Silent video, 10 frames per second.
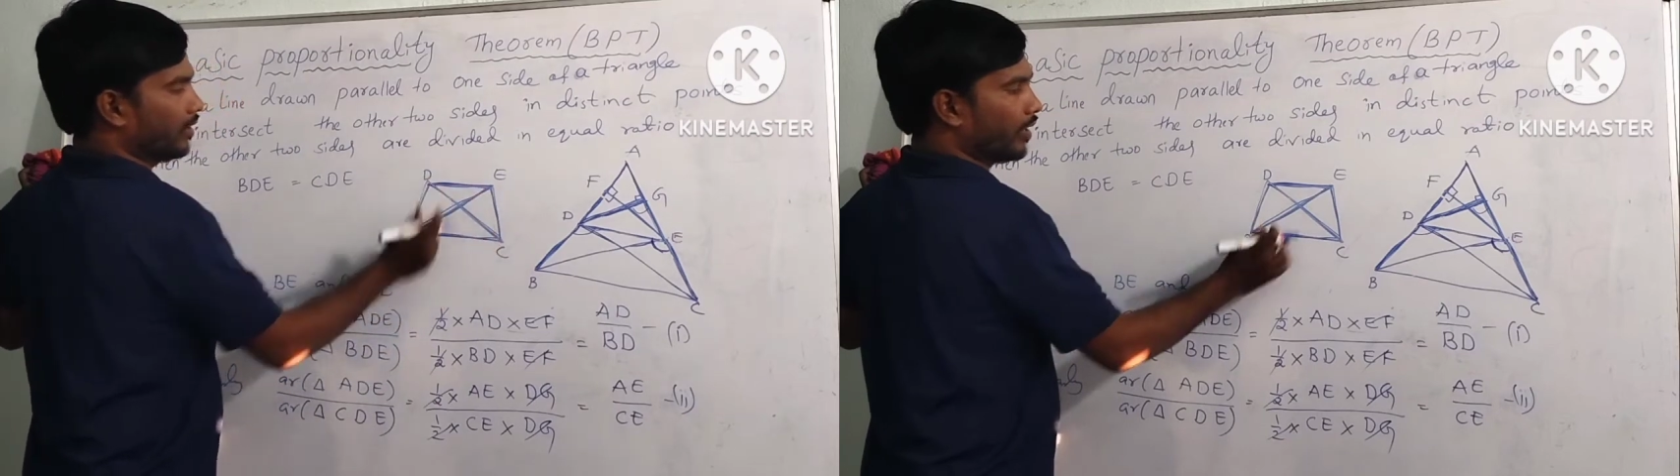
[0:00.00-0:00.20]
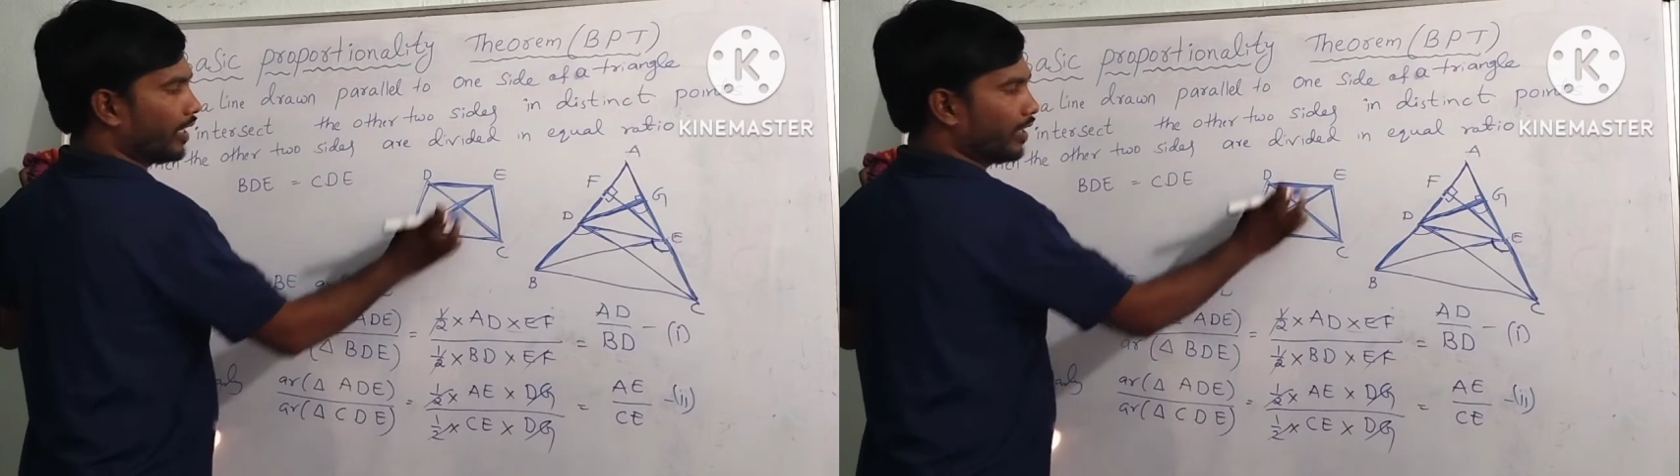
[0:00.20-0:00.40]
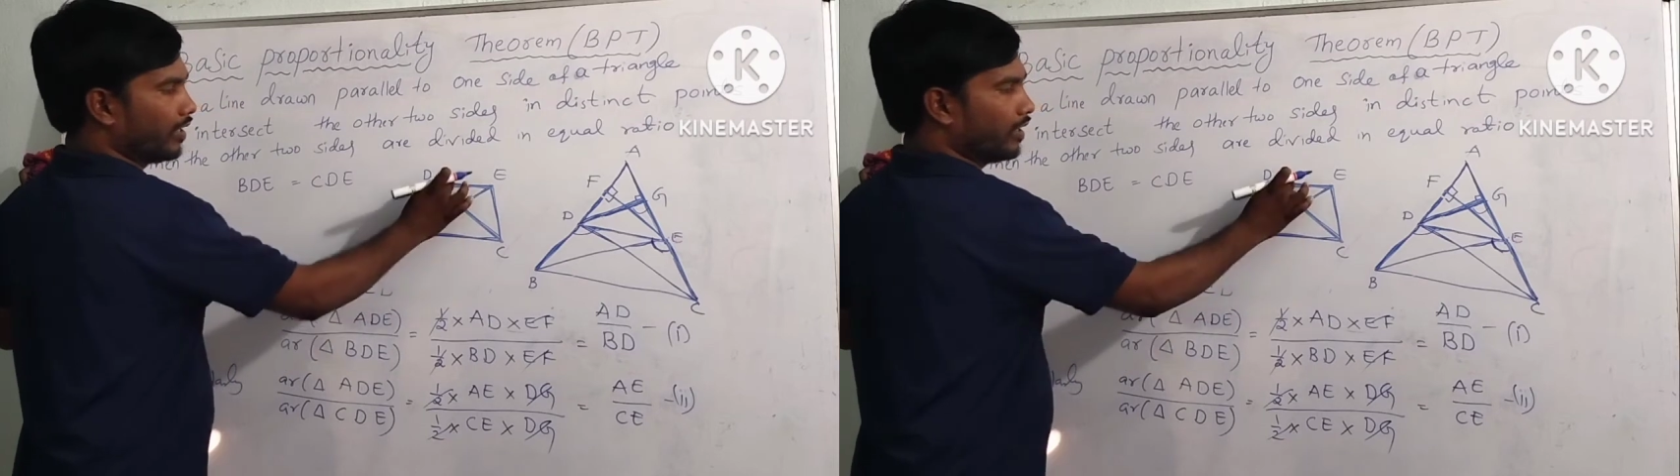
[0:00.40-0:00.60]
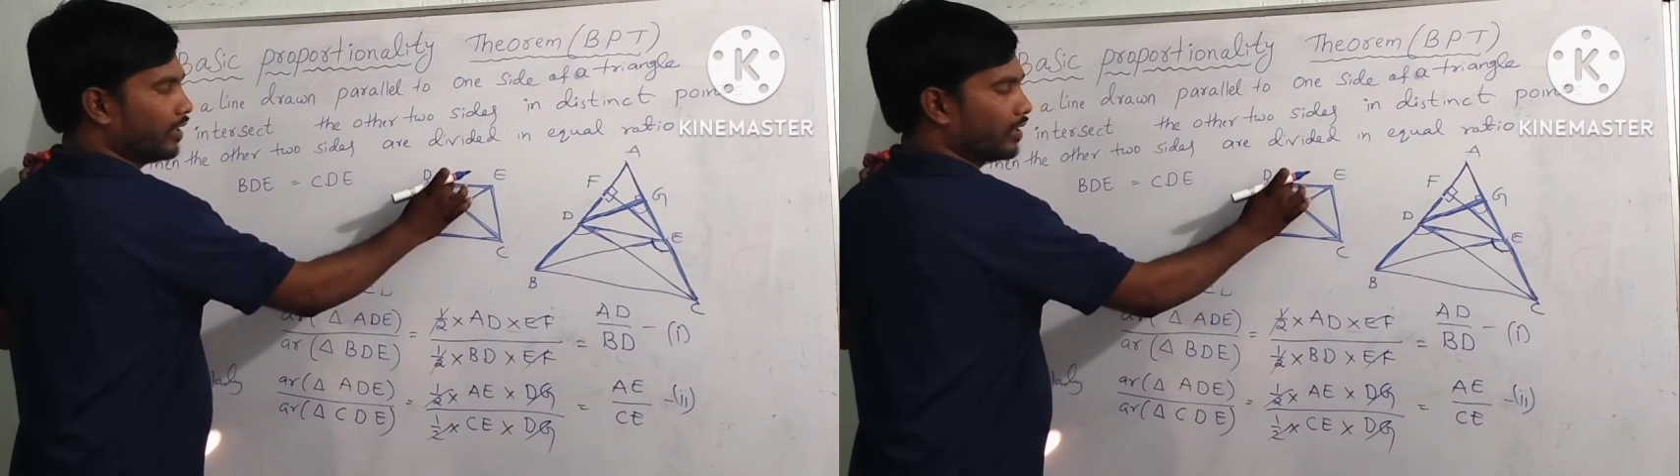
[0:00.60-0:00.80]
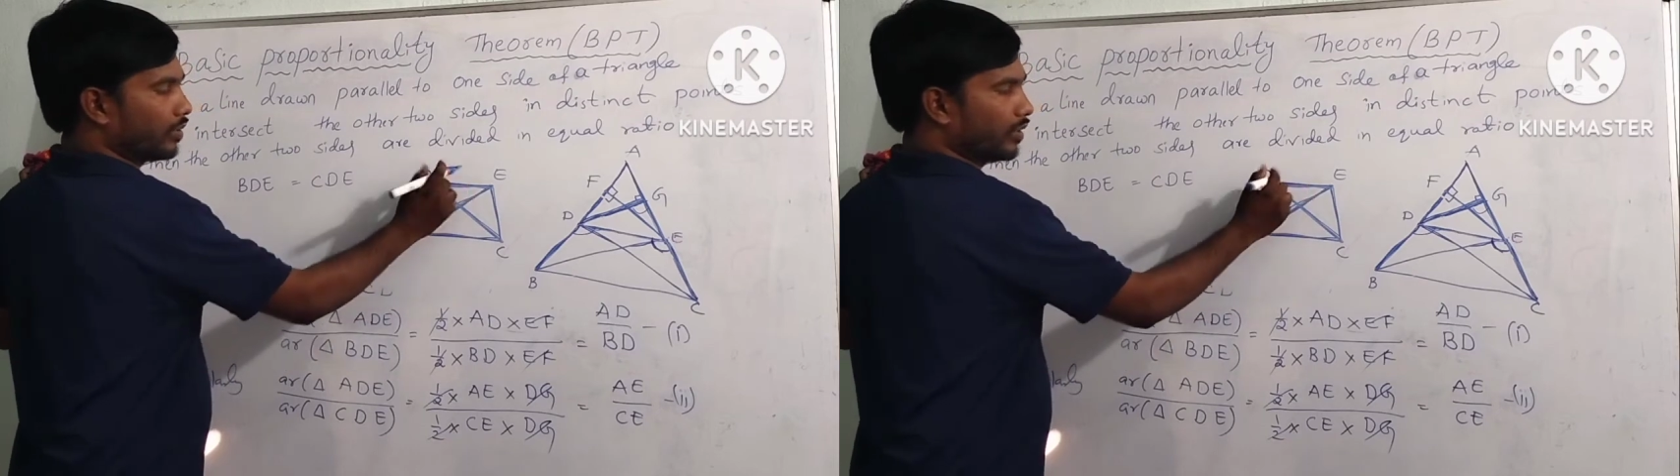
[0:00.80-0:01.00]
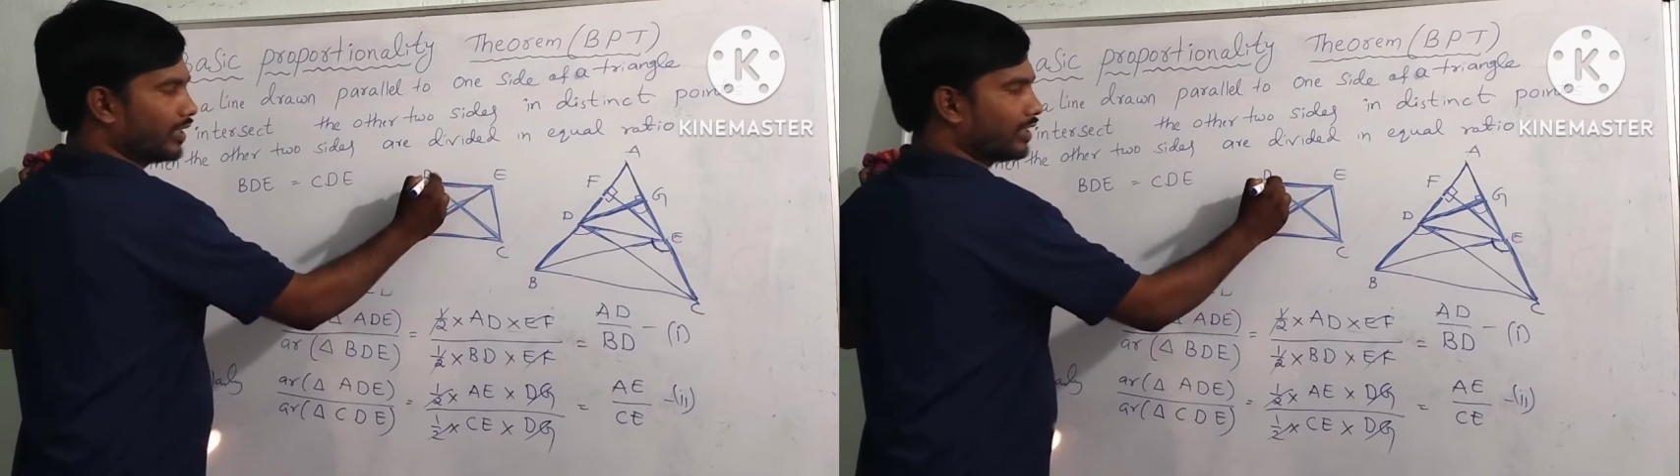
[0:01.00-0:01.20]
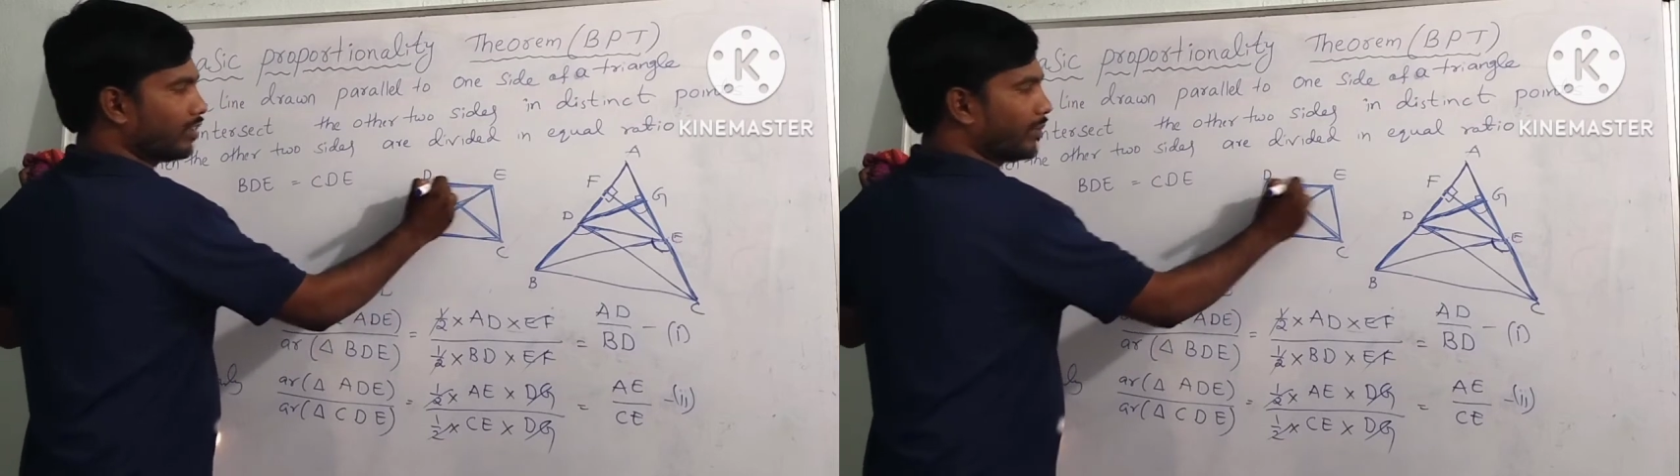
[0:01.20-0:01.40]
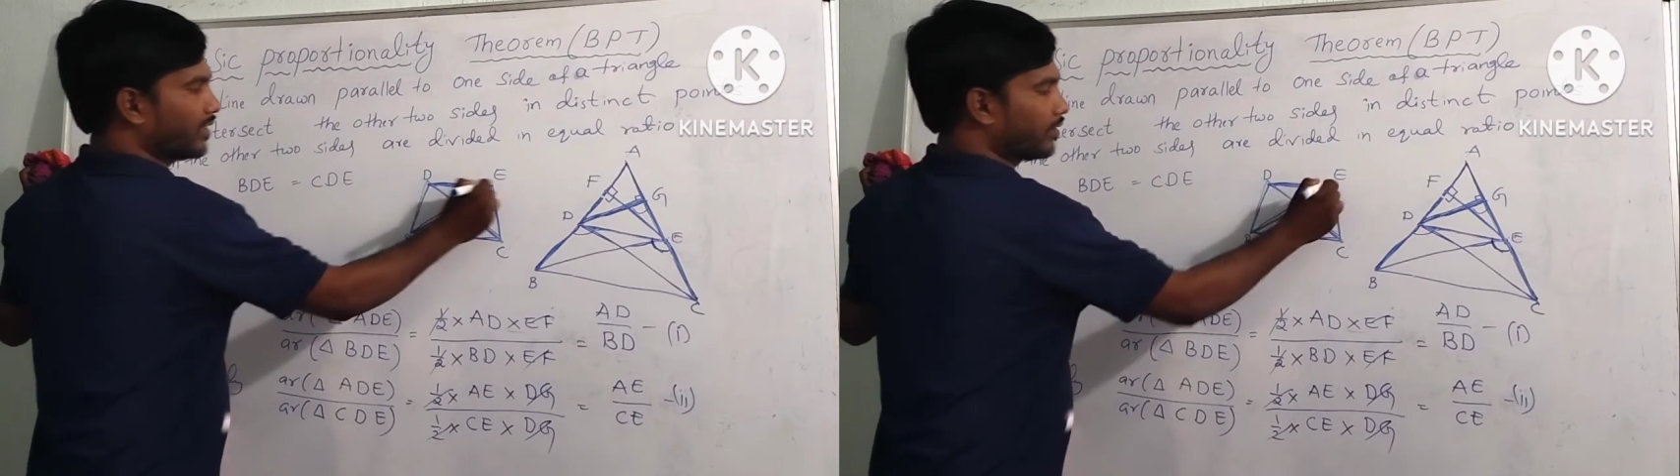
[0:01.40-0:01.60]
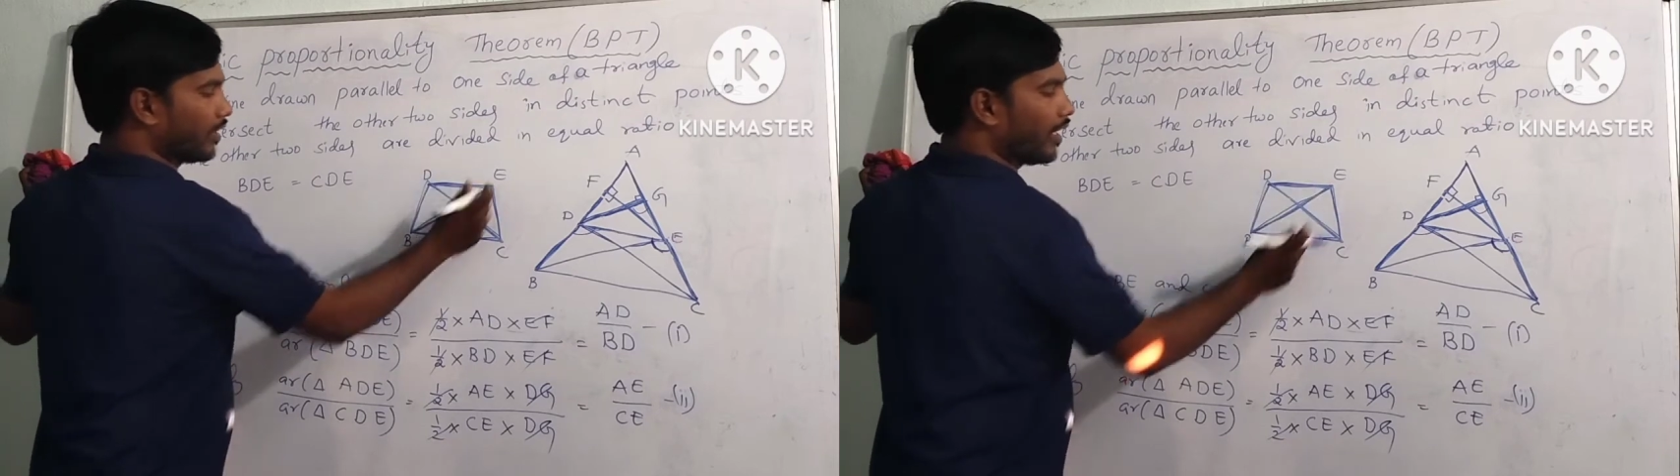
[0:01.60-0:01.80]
So this is the base. Actually,